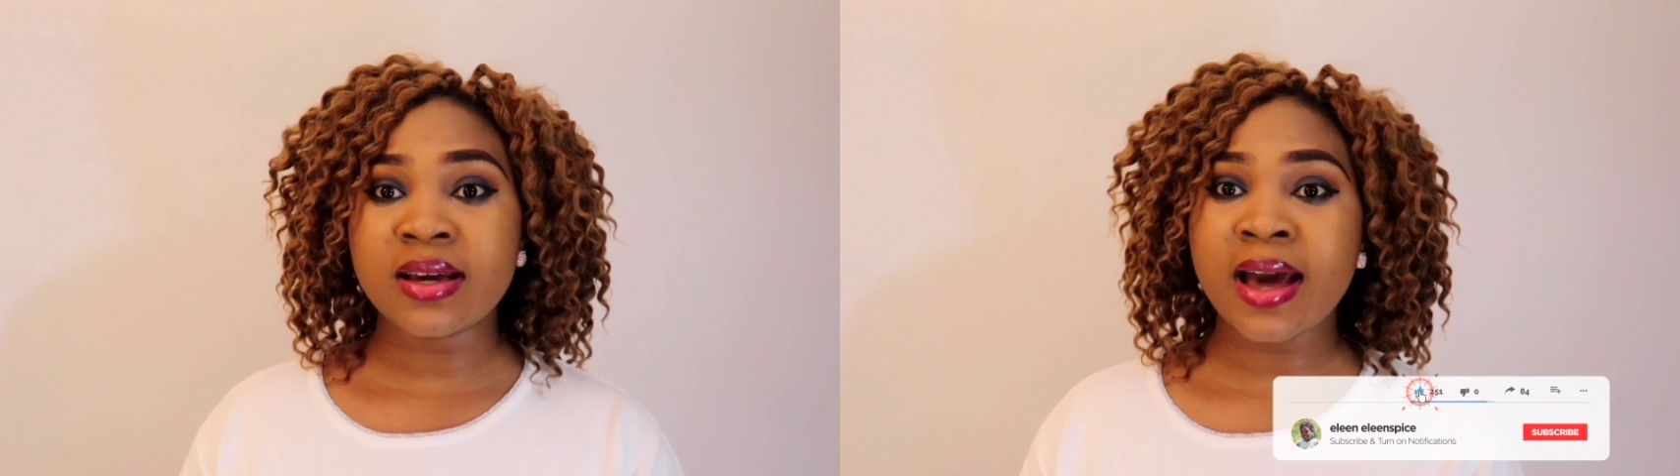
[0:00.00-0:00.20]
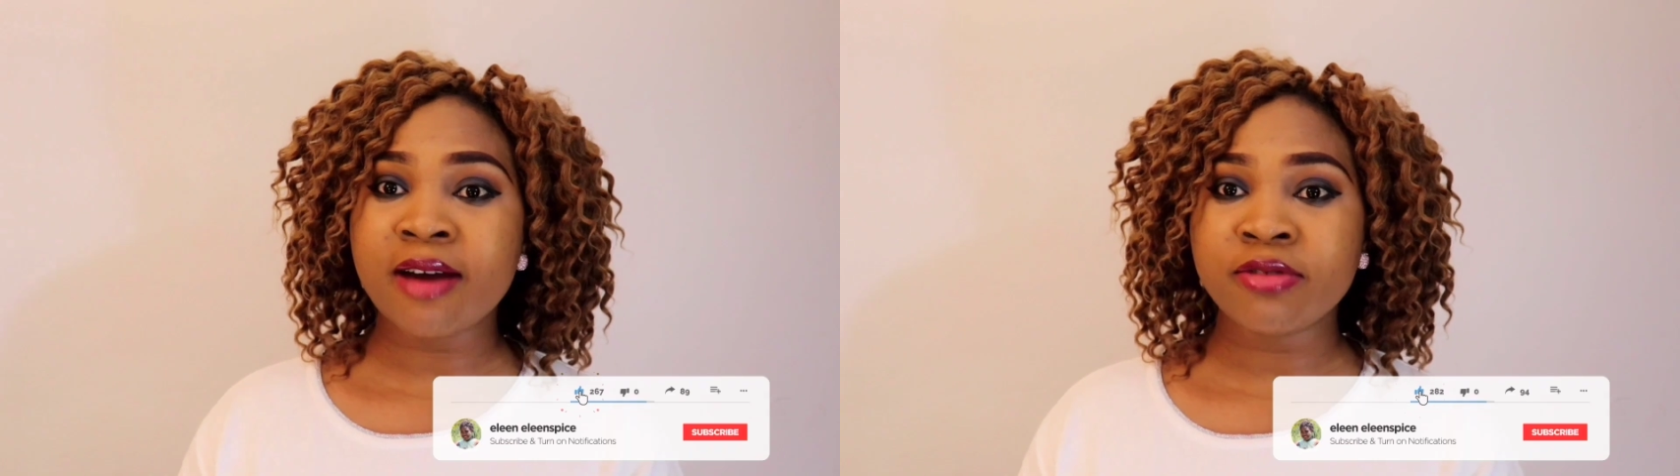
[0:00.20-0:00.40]

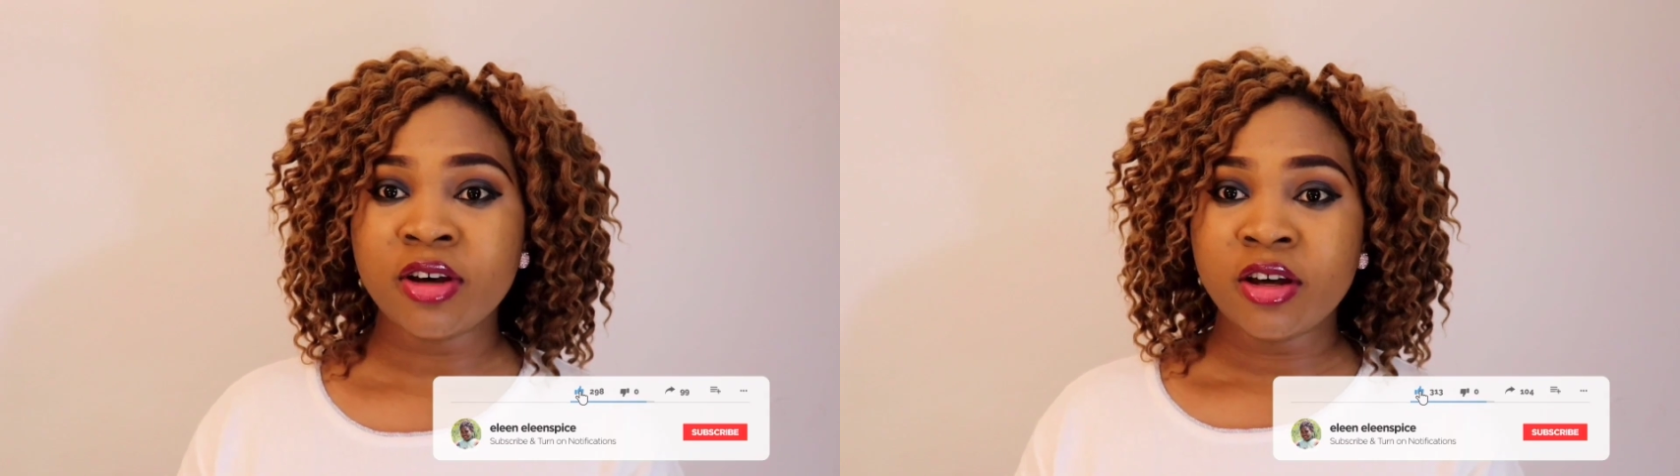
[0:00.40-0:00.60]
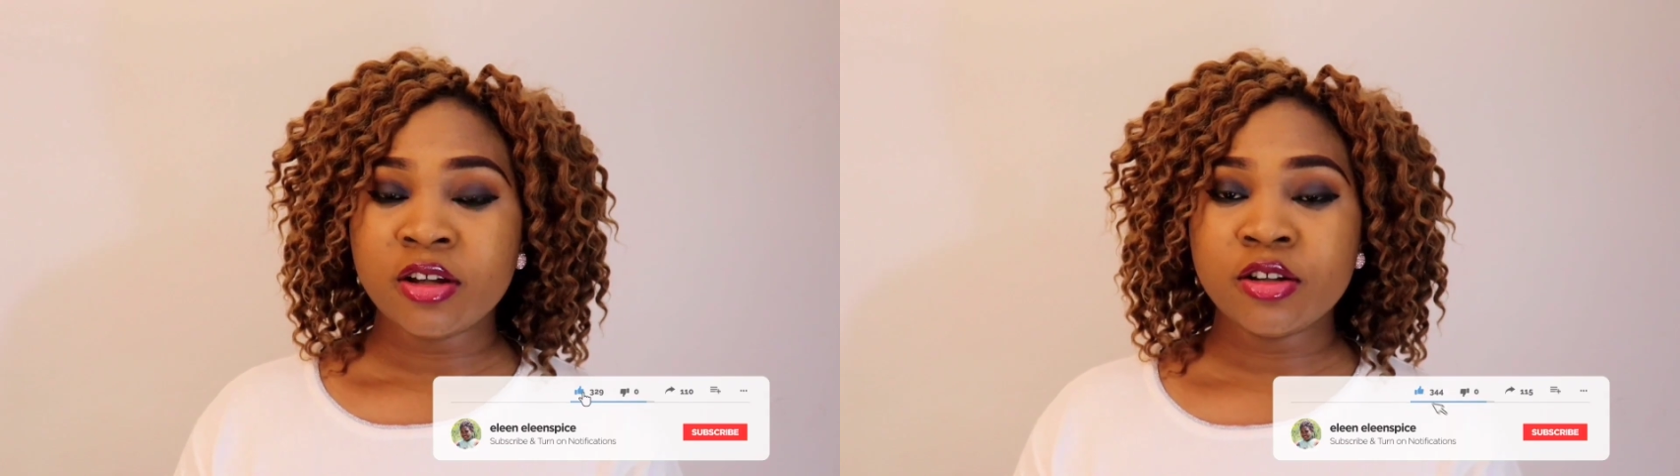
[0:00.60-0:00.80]
They have
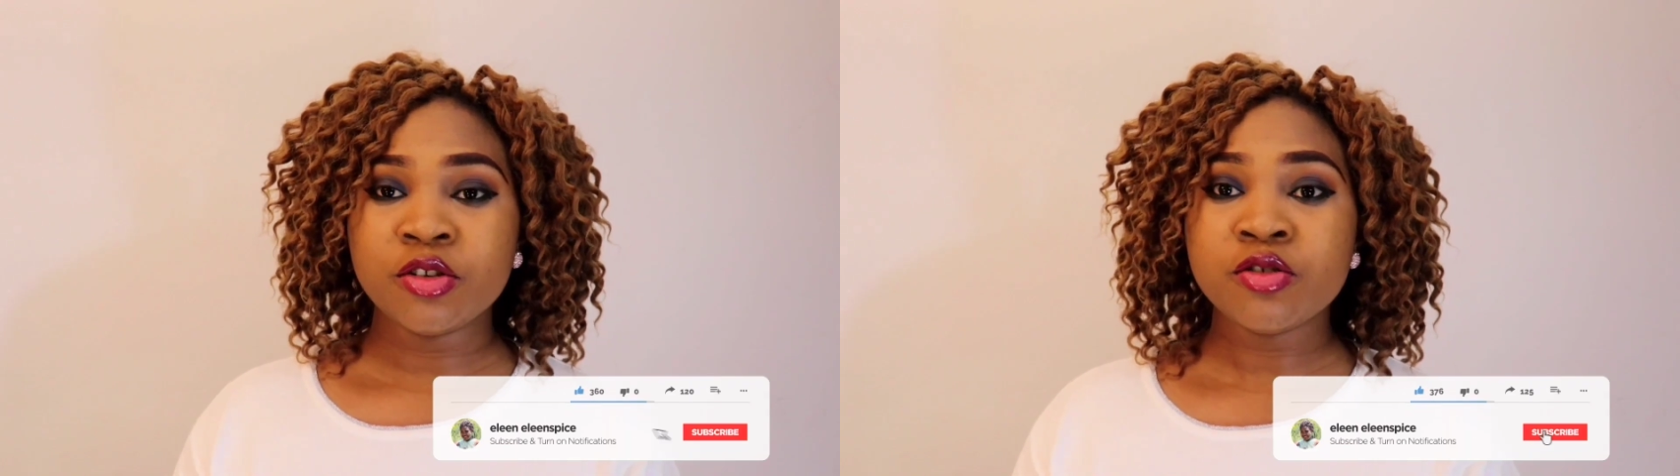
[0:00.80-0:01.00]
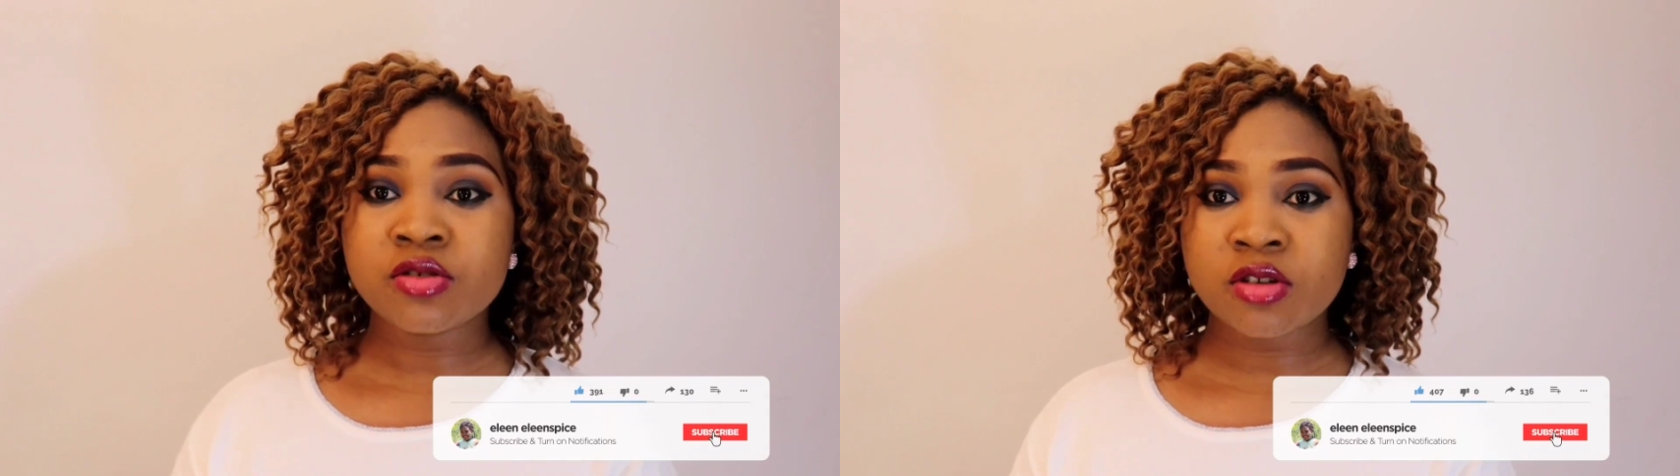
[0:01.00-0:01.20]

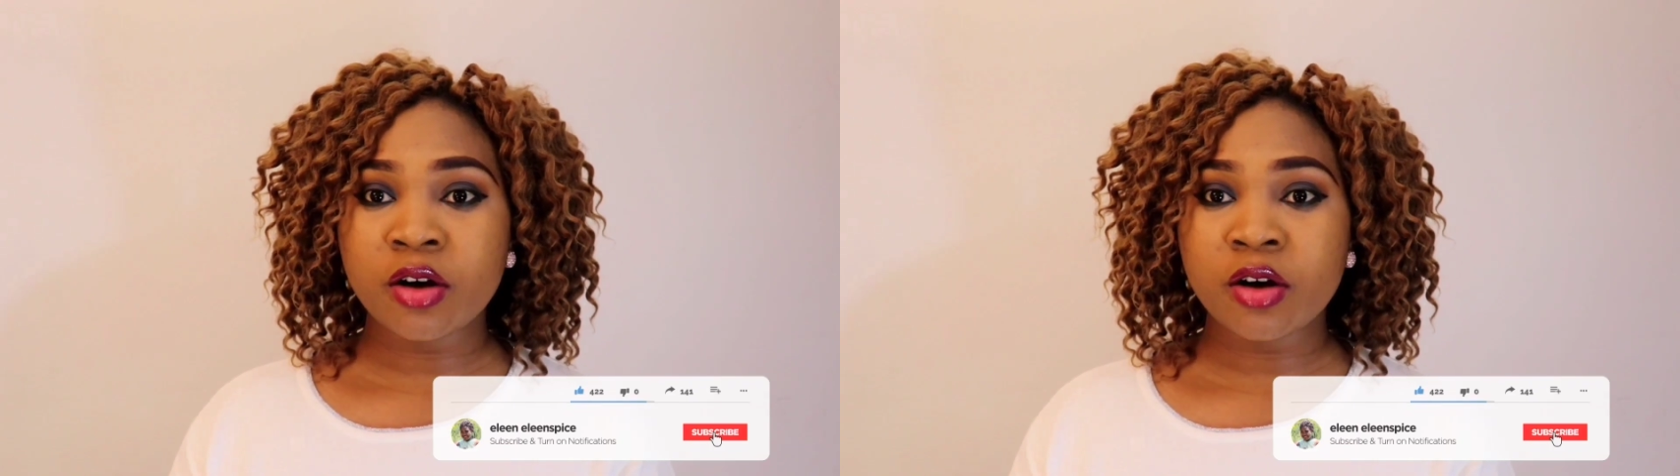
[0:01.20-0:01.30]
the news